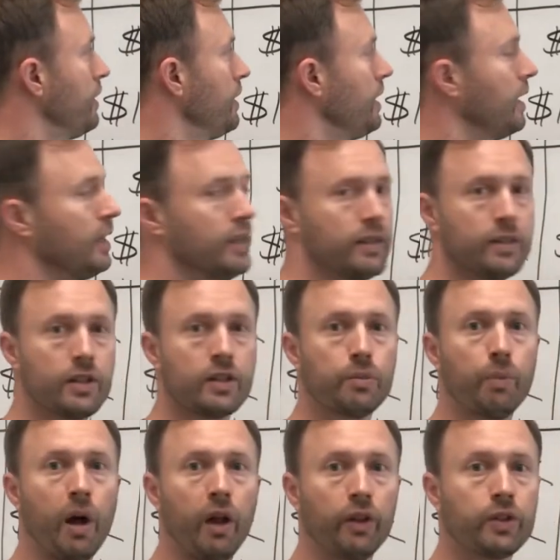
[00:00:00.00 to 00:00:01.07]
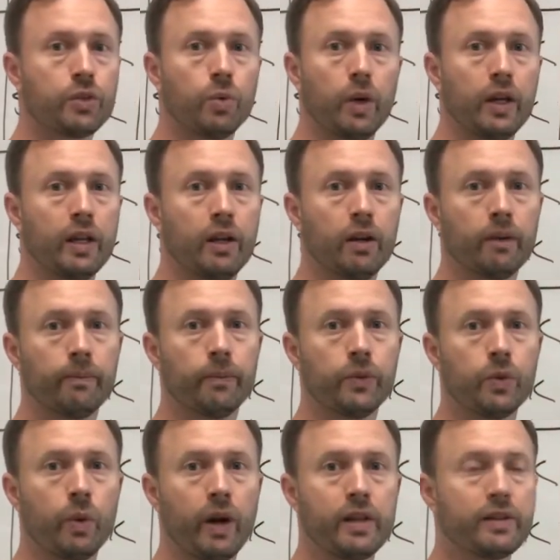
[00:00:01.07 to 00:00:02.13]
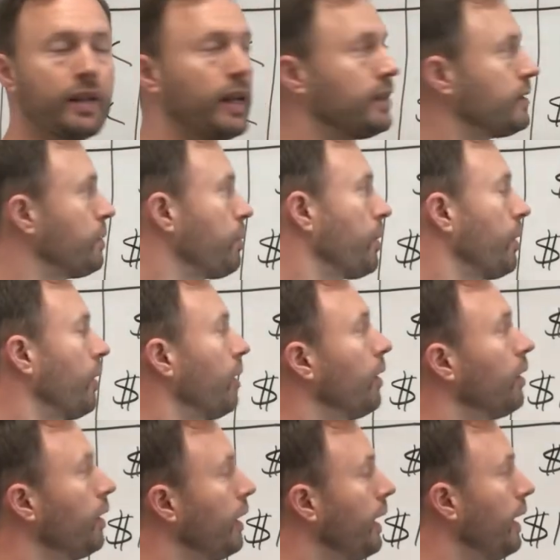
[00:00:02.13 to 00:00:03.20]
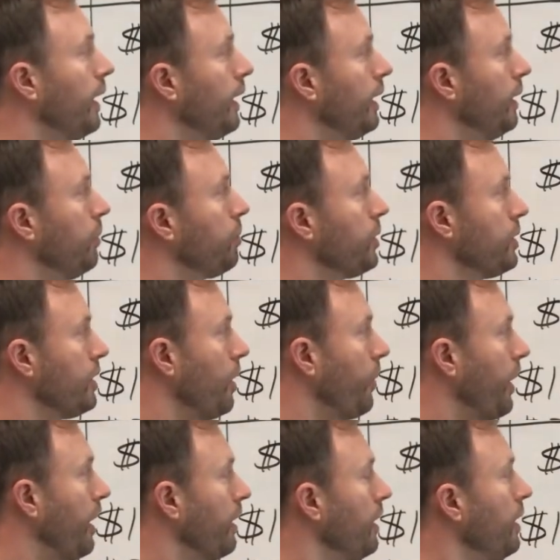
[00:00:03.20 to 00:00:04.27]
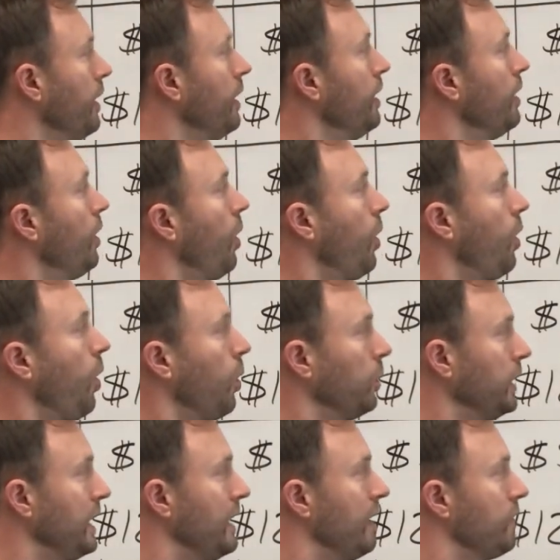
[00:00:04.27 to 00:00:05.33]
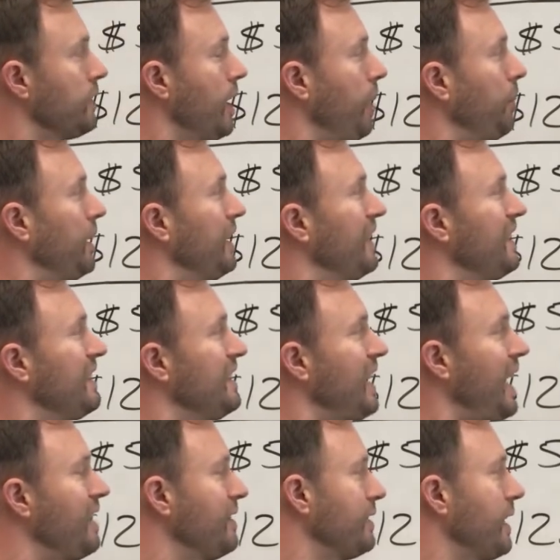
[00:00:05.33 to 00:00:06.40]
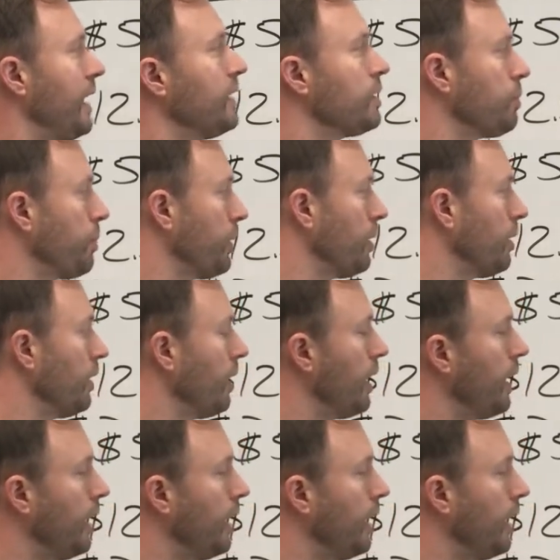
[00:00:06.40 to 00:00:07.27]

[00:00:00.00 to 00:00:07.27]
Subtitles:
is the smallest one here, 20 cents per donut. Only gives up 10 cents per